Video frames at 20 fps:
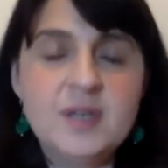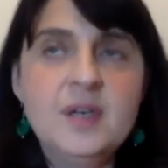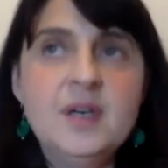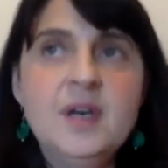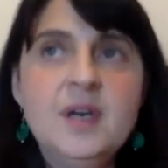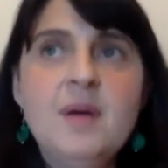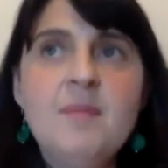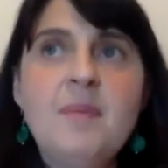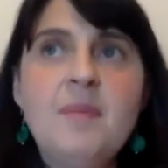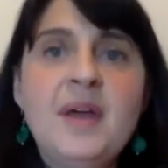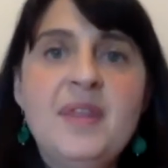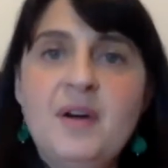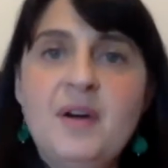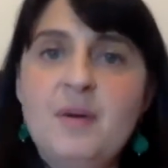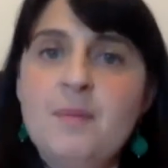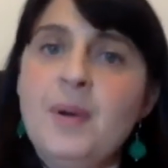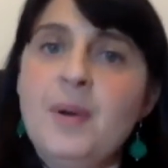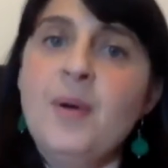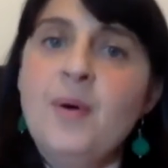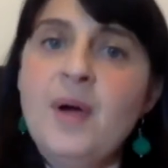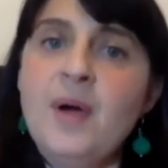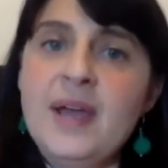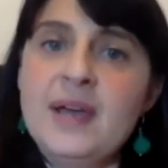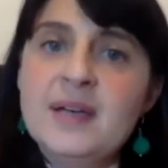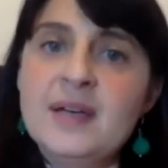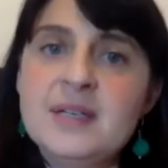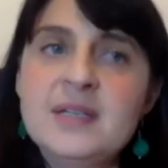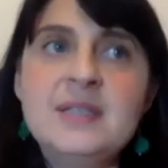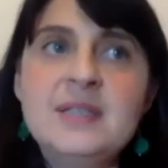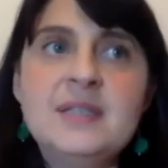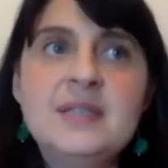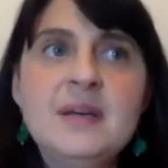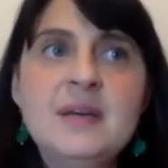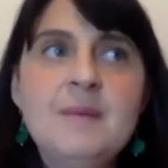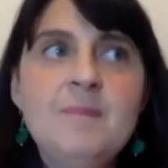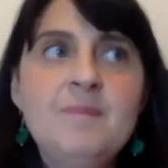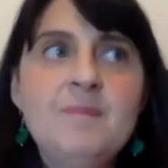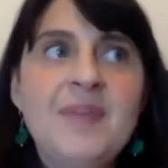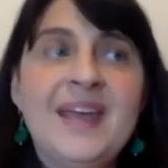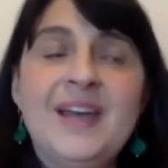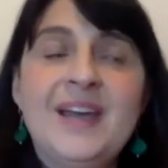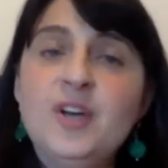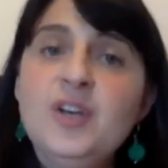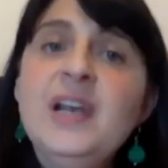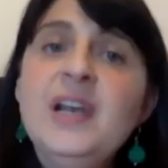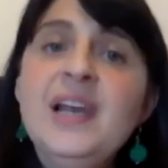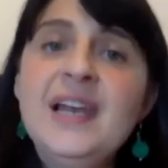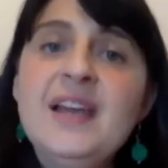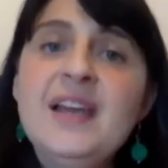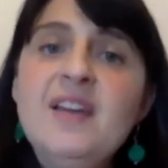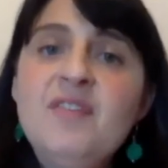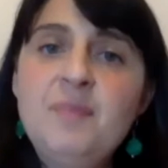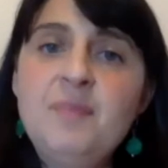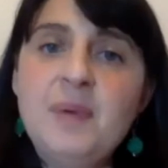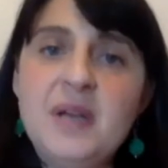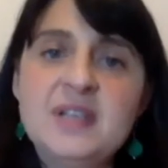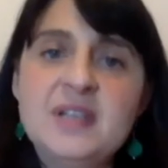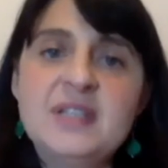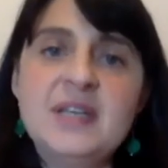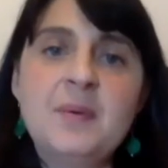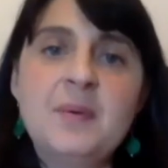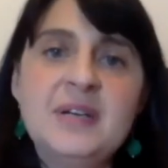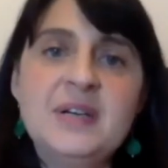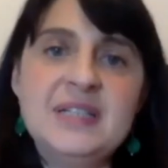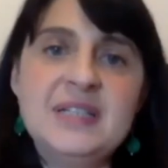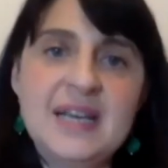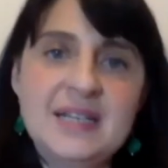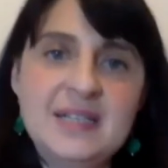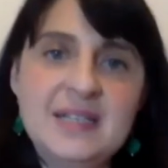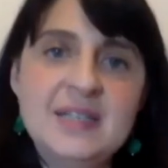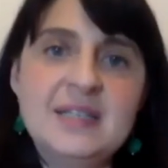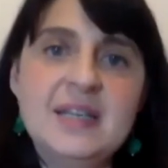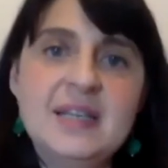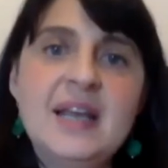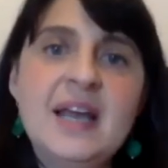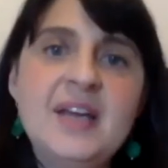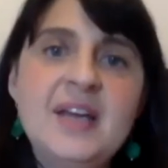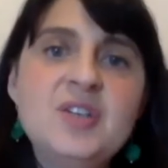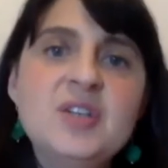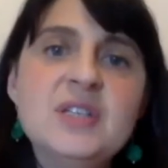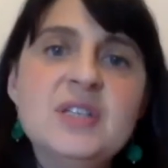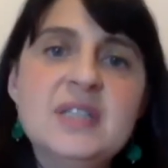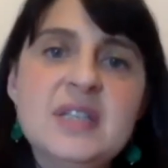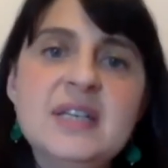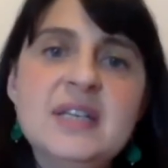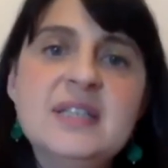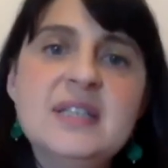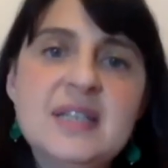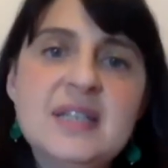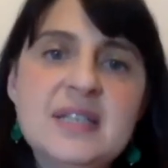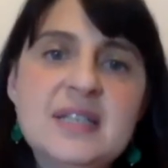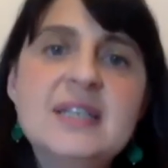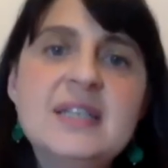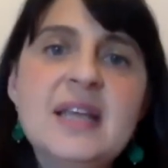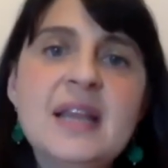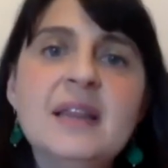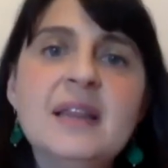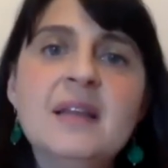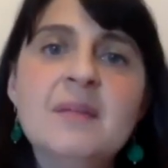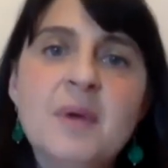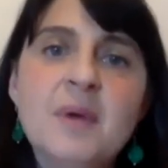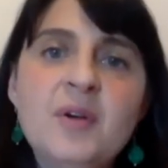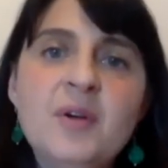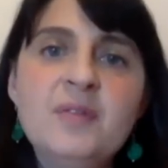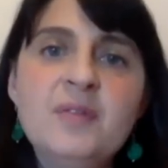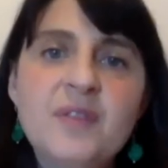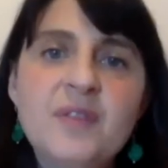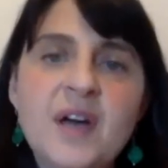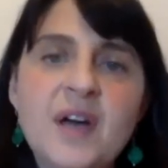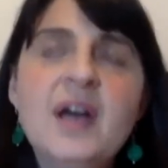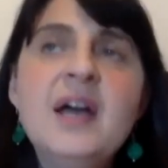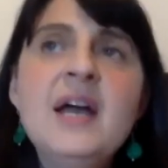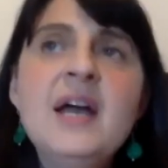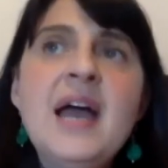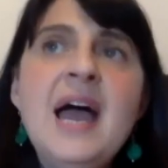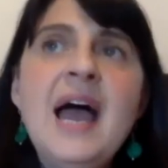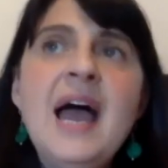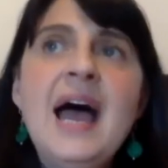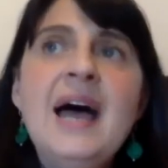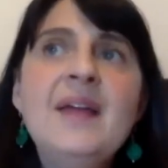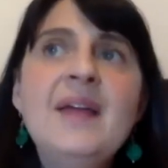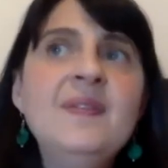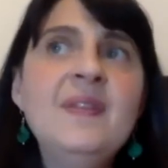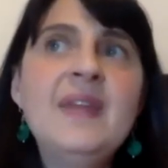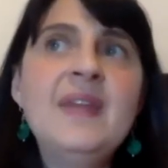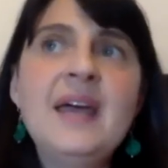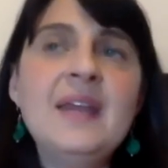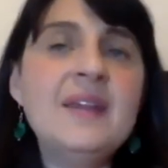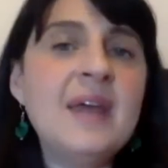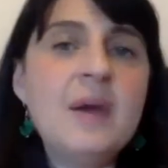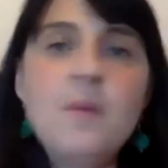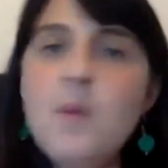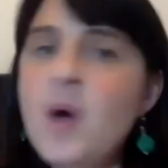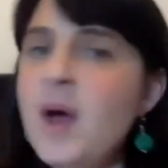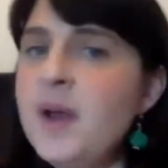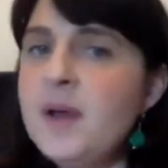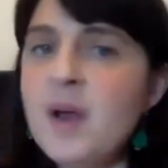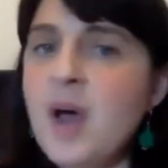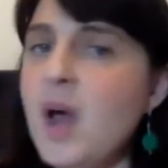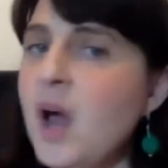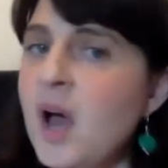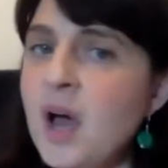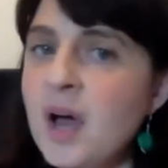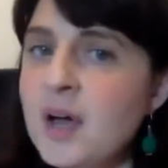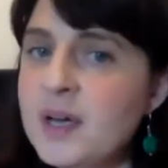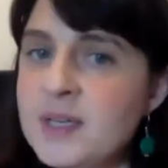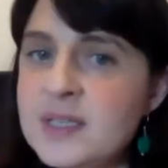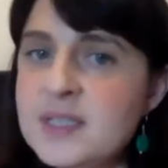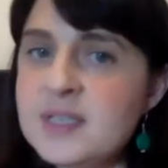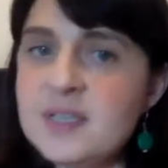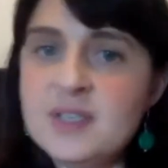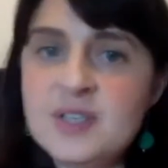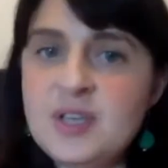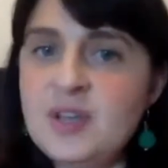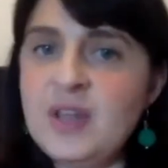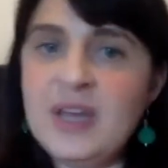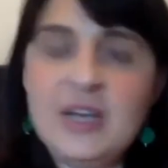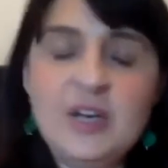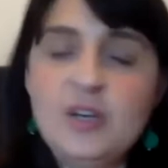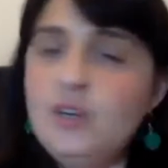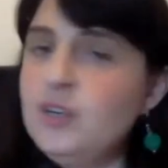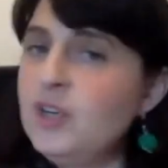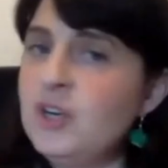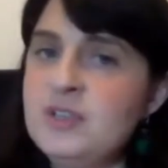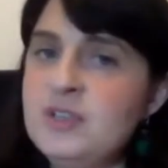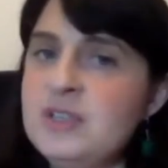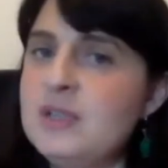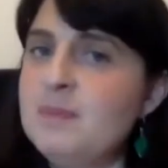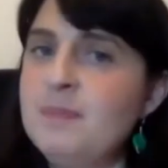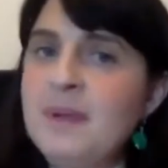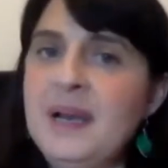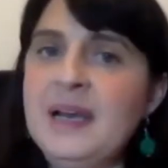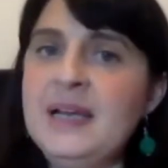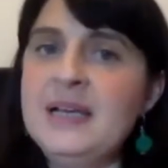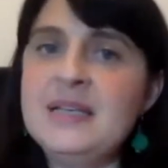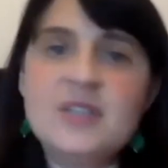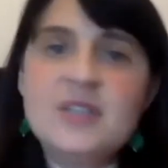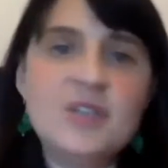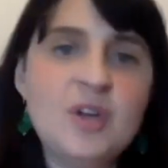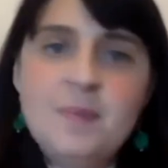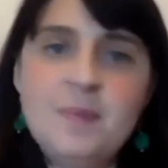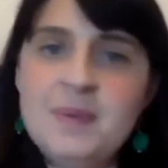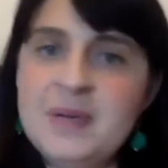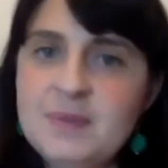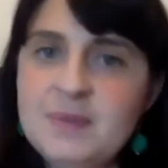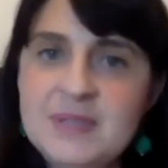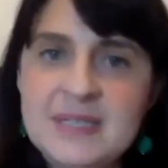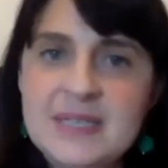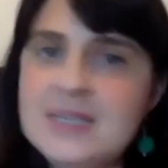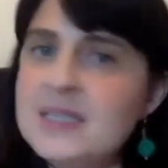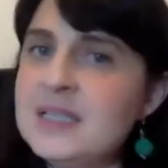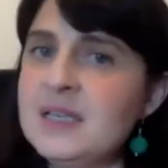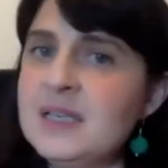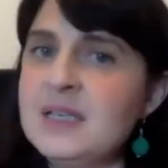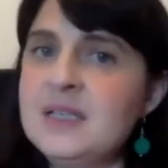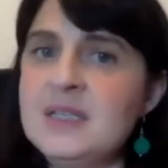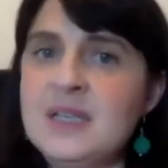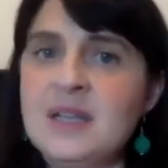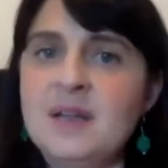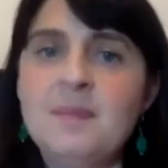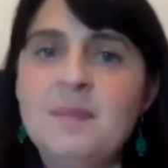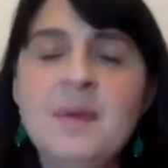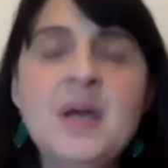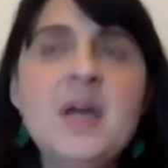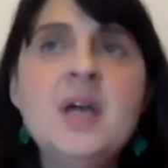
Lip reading: by their employers, they couldn't leave because they were indebted to the agencies that sent them over, and they weren't heard. So they couldn't go to the police. Nobody was listening to them.